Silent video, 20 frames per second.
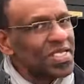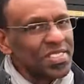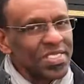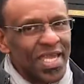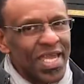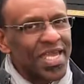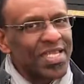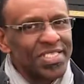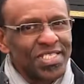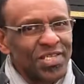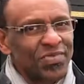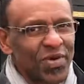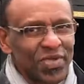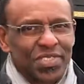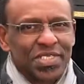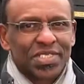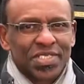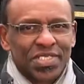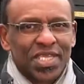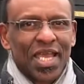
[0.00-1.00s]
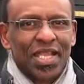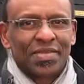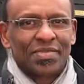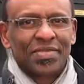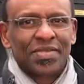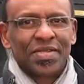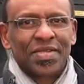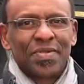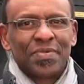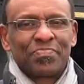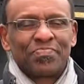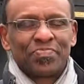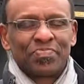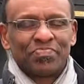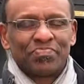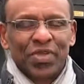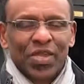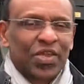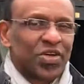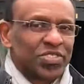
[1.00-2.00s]
the angel wasn't sent
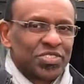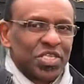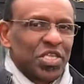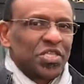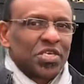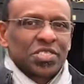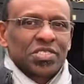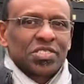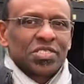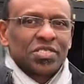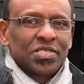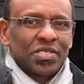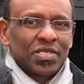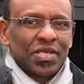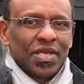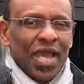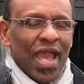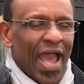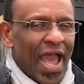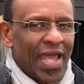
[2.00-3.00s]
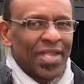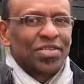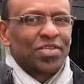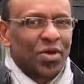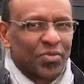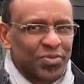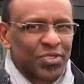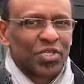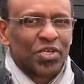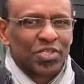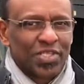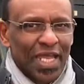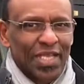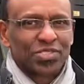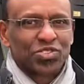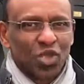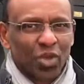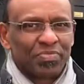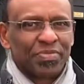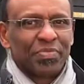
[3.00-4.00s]
because Jesus had an obstacle
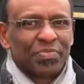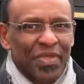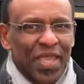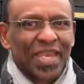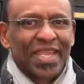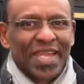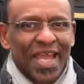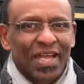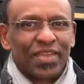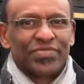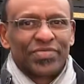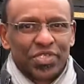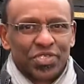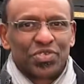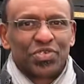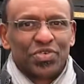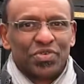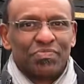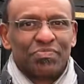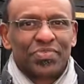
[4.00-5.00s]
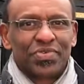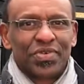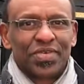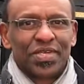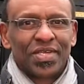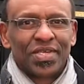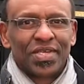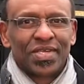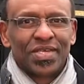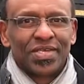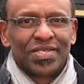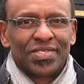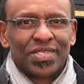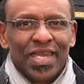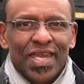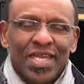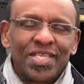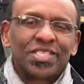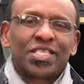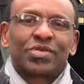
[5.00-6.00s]
that stopped him getting out of the tomb.
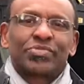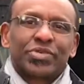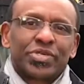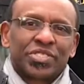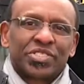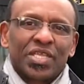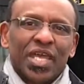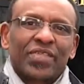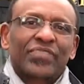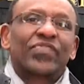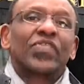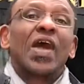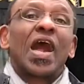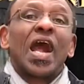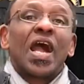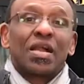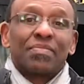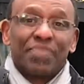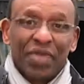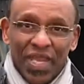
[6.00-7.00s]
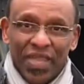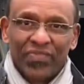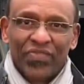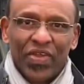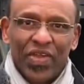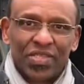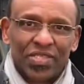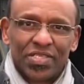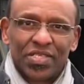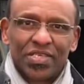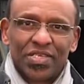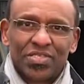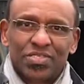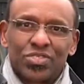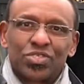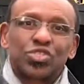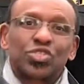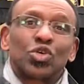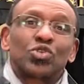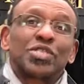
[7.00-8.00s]
The angel was sent for our benefit,
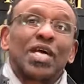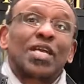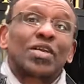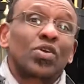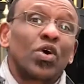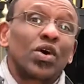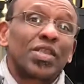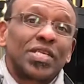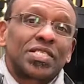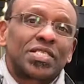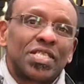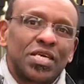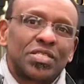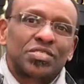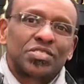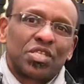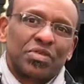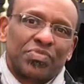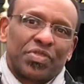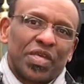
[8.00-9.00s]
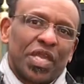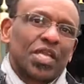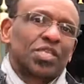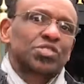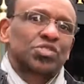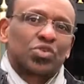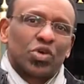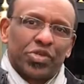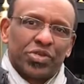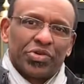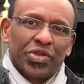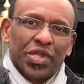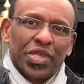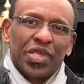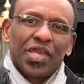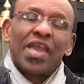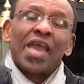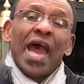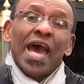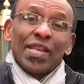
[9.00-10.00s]
to show that God had done something
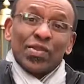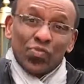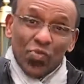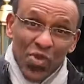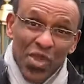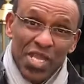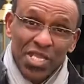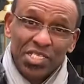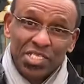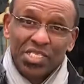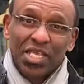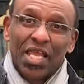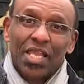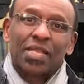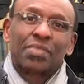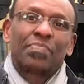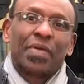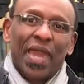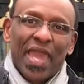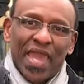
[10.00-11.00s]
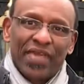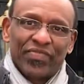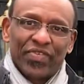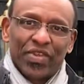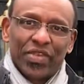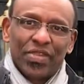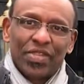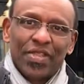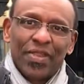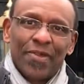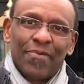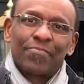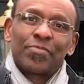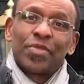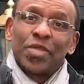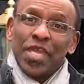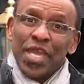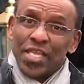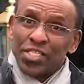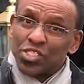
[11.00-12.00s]
extraordinary. And we are sent by heaven
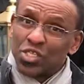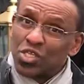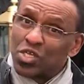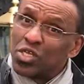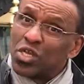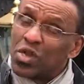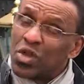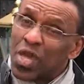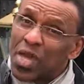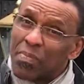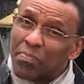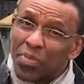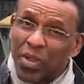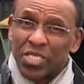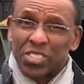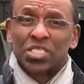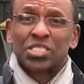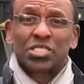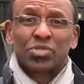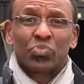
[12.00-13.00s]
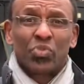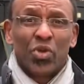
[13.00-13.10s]
into places